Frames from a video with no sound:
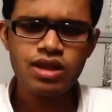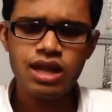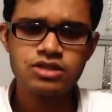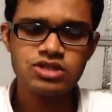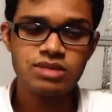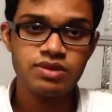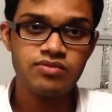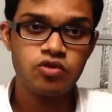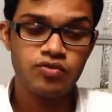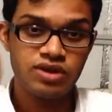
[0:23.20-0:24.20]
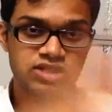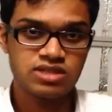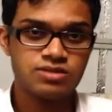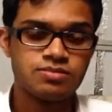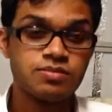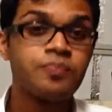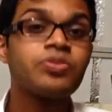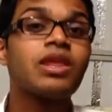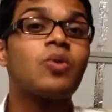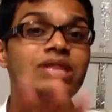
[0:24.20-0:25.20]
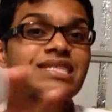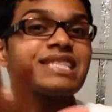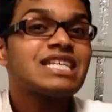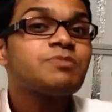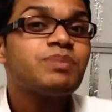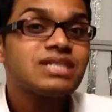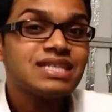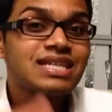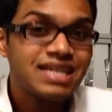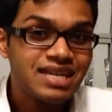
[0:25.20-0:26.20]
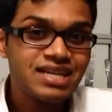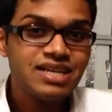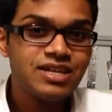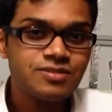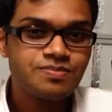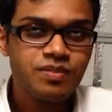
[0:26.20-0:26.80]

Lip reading: And so same thing, 4, 5, 6. When the sixth person did it,